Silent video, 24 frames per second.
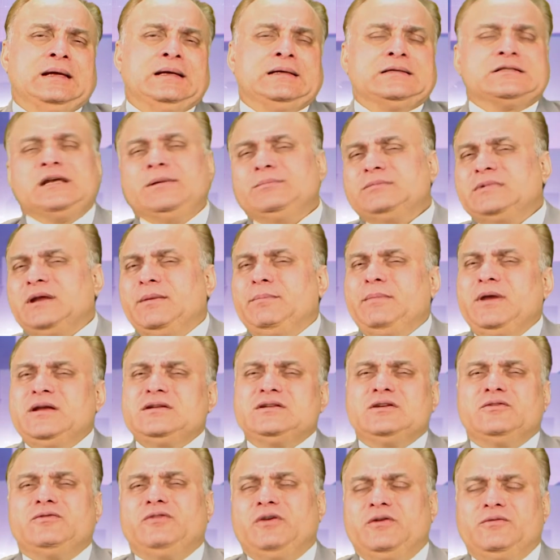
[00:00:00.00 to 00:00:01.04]
sometimes
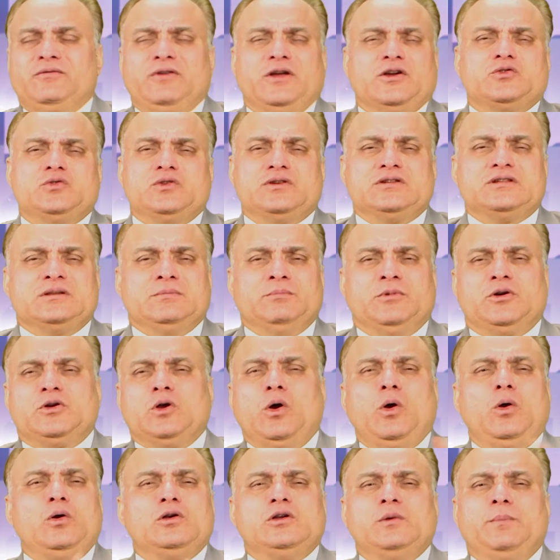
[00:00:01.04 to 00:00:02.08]
major fluctuation, but
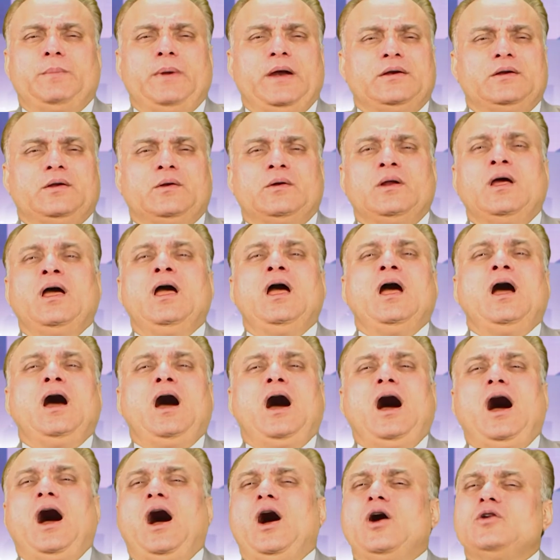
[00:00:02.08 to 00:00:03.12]
all depend on
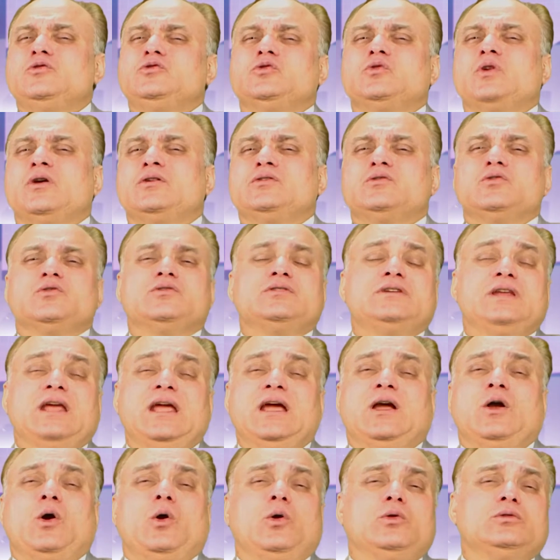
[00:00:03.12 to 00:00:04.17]
how you're going to
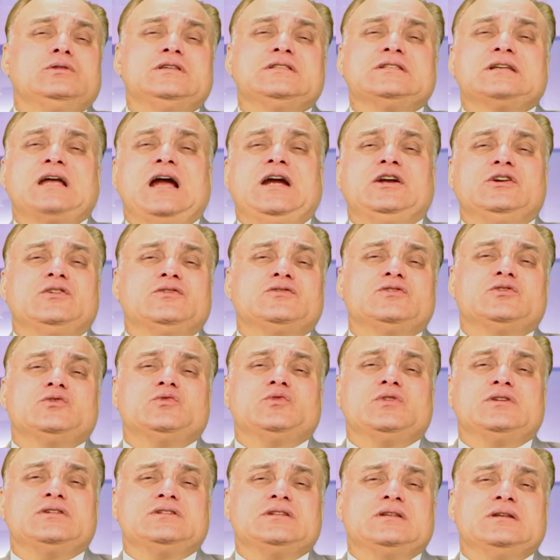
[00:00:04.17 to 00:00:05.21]
take all these kind of
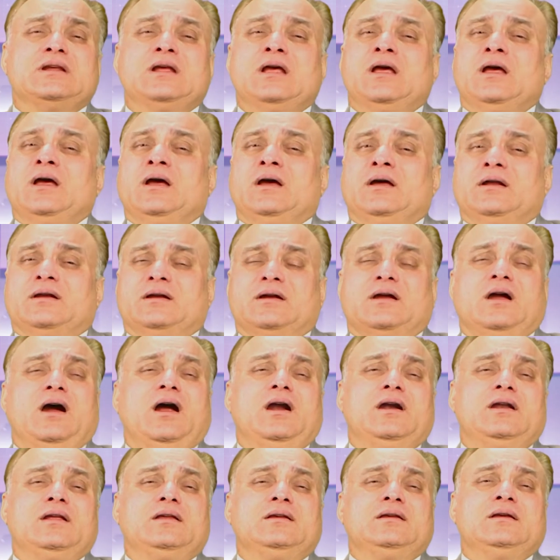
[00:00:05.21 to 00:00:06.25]
situation
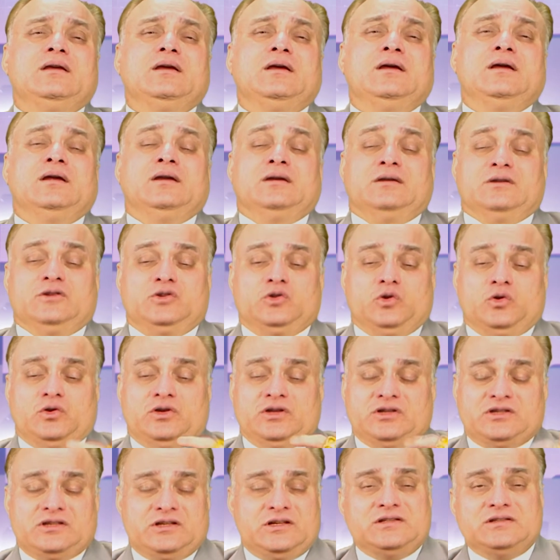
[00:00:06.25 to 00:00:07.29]
regarding your
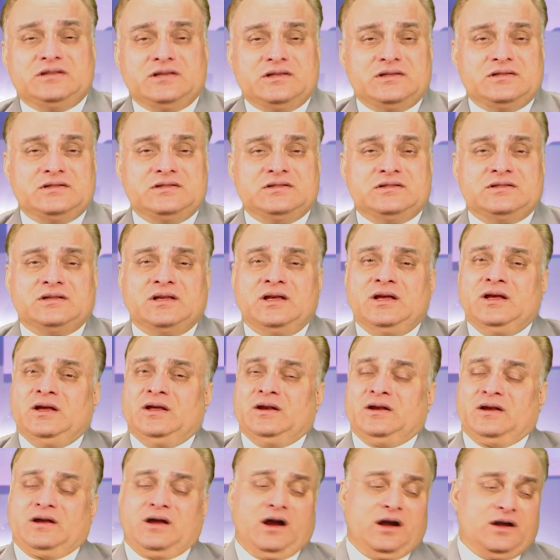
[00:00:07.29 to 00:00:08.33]
decisions,
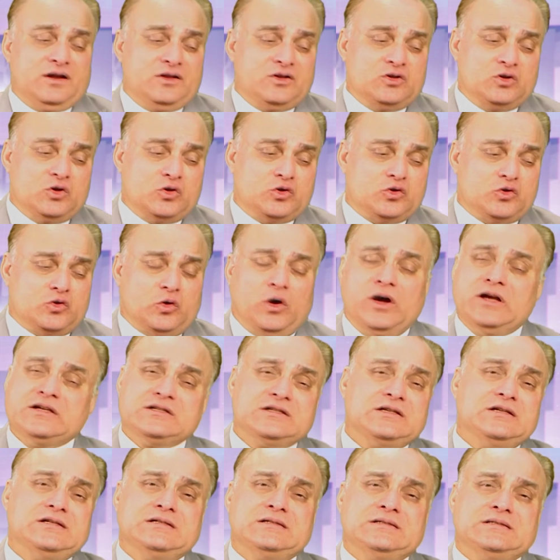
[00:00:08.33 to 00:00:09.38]
regarding your
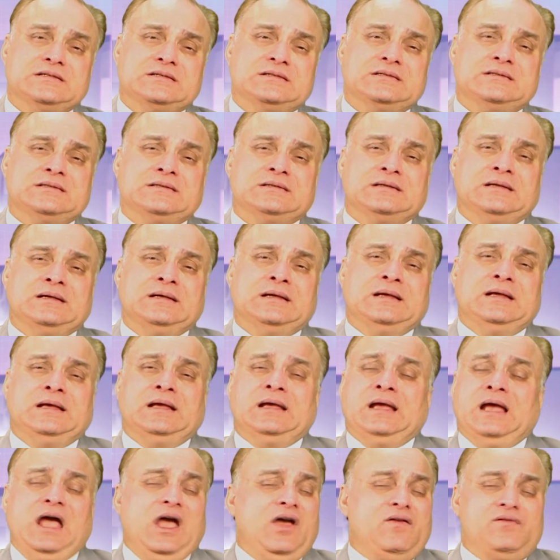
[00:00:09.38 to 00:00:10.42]
choices,
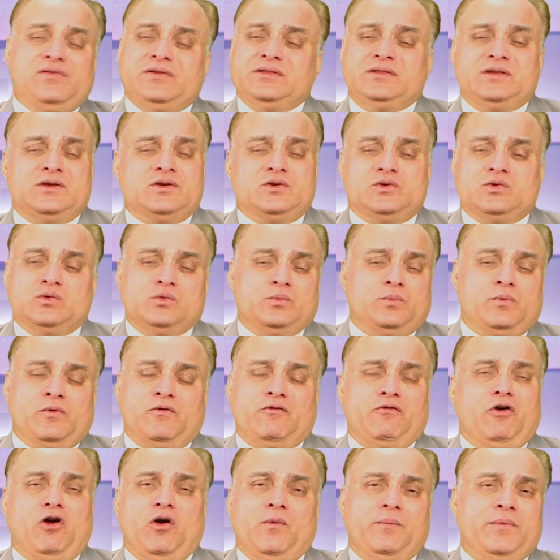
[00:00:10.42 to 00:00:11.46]
everything you
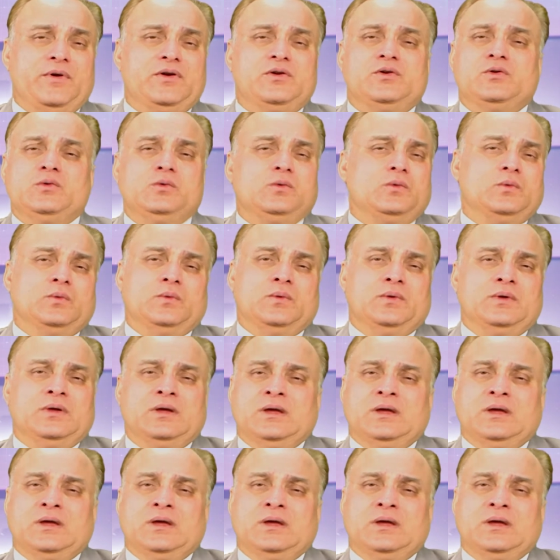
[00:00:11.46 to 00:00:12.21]
perform and do.